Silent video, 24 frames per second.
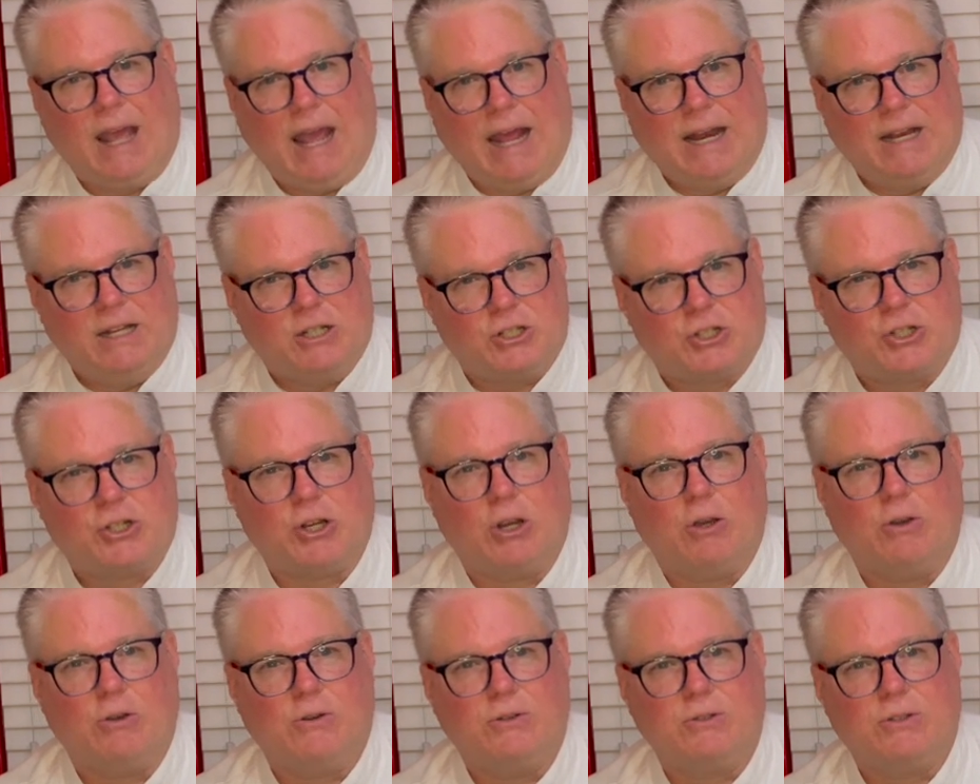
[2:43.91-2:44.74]
And it
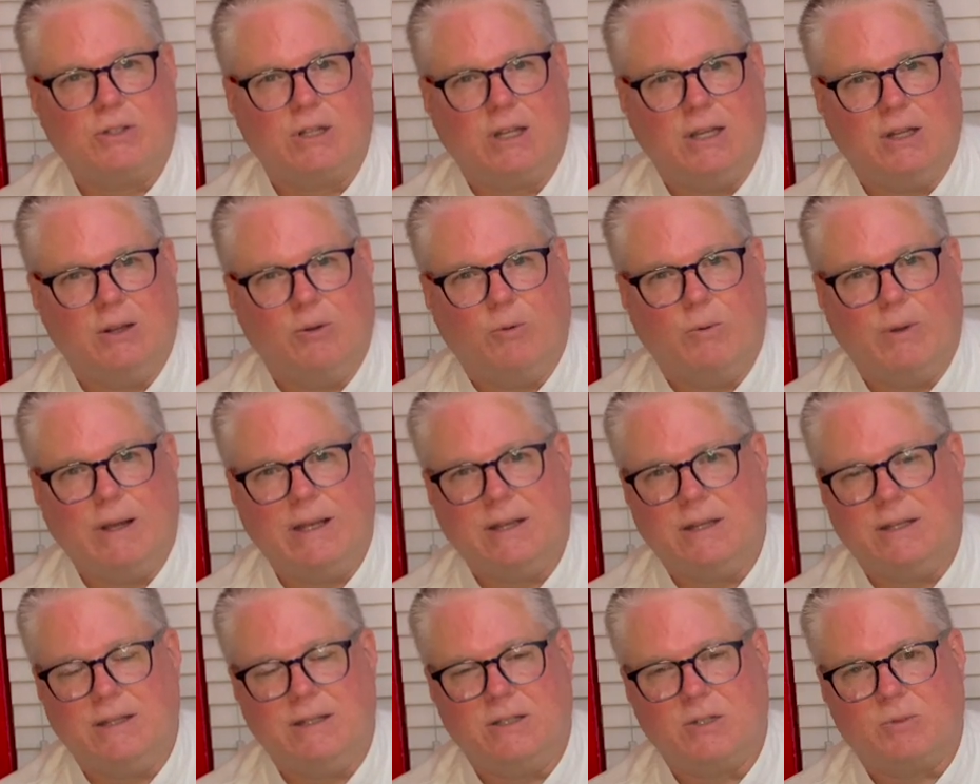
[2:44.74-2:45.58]
shows in the way
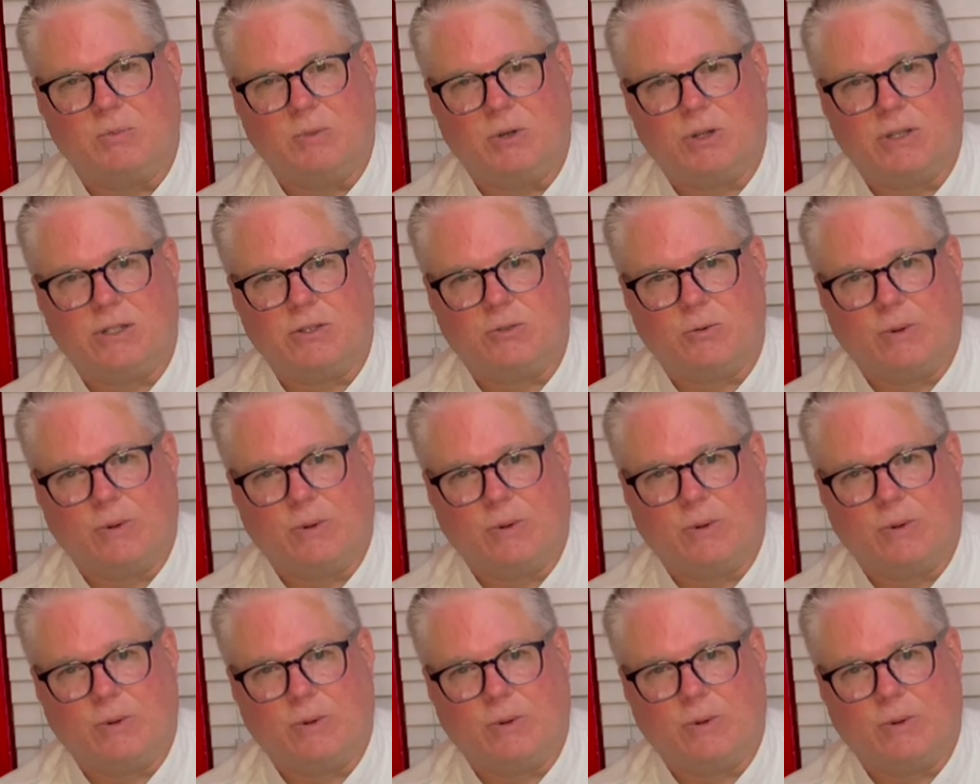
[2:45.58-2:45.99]
that this book is